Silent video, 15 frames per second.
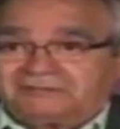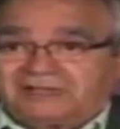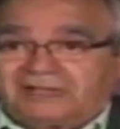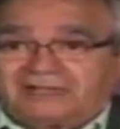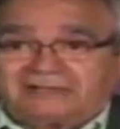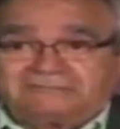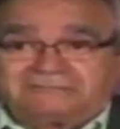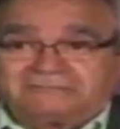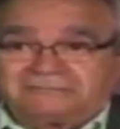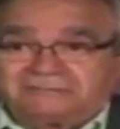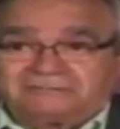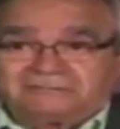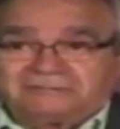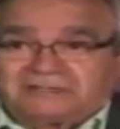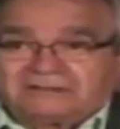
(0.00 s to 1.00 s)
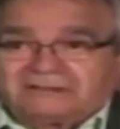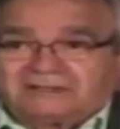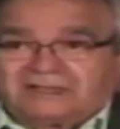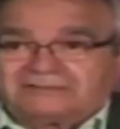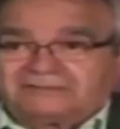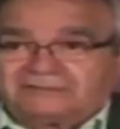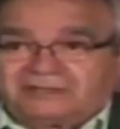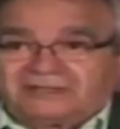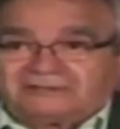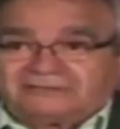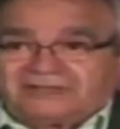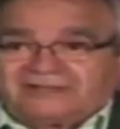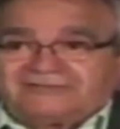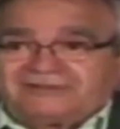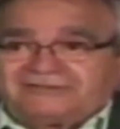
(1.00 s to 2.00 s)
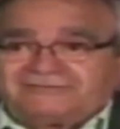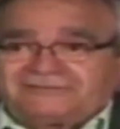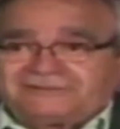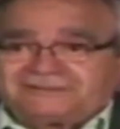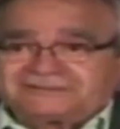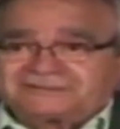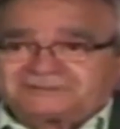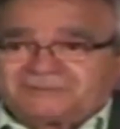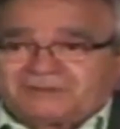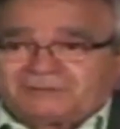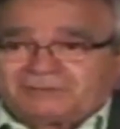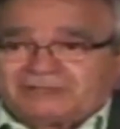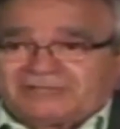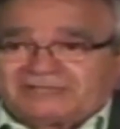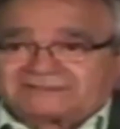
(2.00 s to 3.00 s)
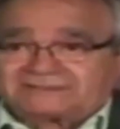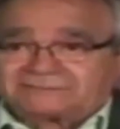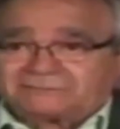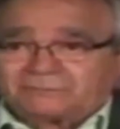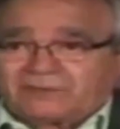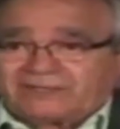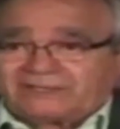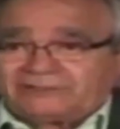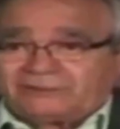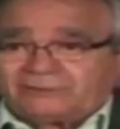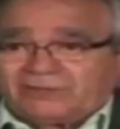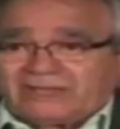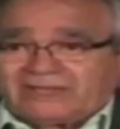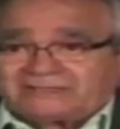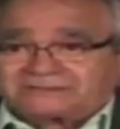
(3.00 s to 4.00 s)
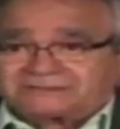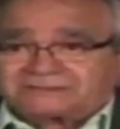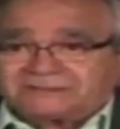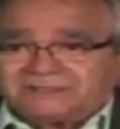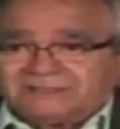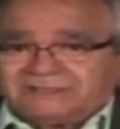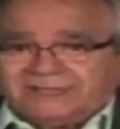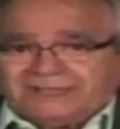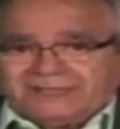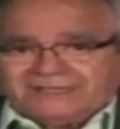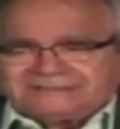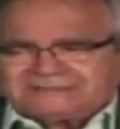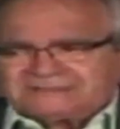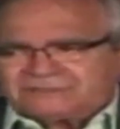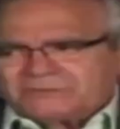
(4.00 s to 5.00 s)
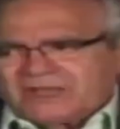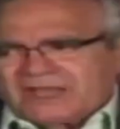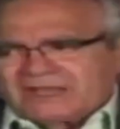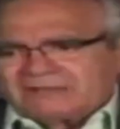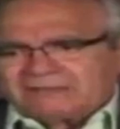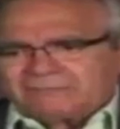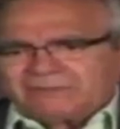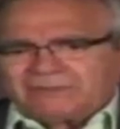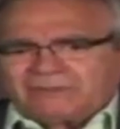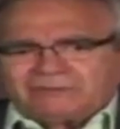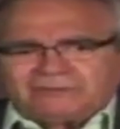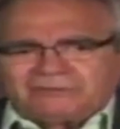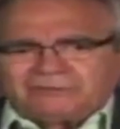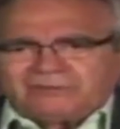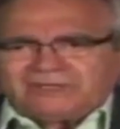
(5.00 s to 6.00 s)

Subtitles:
I don't have any feelings about blacks. Why do you ask? He says, well, we don't do